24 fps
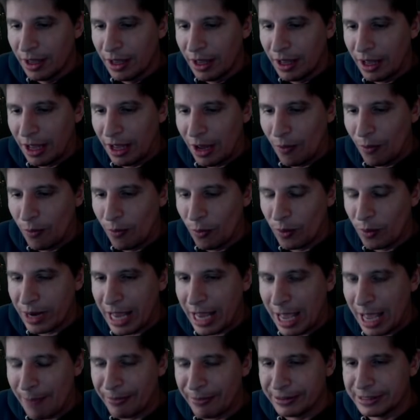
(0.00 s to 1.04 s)
But what
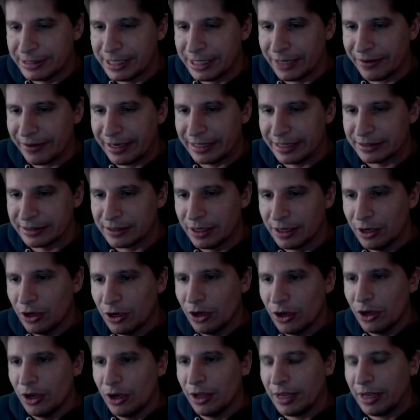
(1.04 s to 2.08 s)
happens here is,
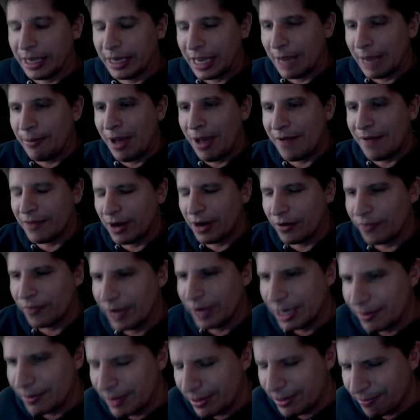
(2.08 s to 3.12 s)
like I have it on
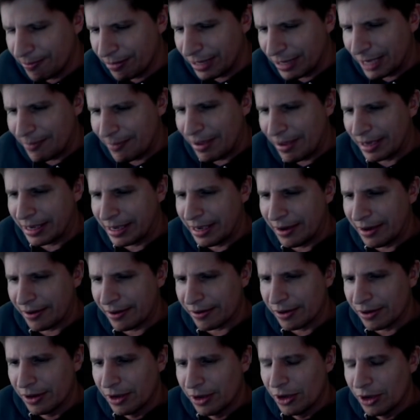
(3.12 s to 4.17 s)
random hidden playback
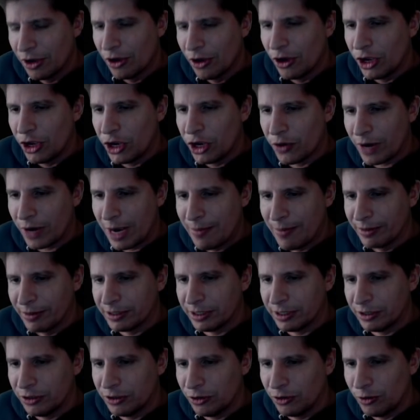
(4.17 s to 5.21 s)
here, you're able
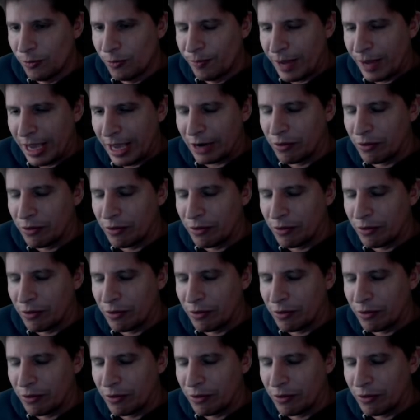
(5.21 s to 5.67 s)
to do back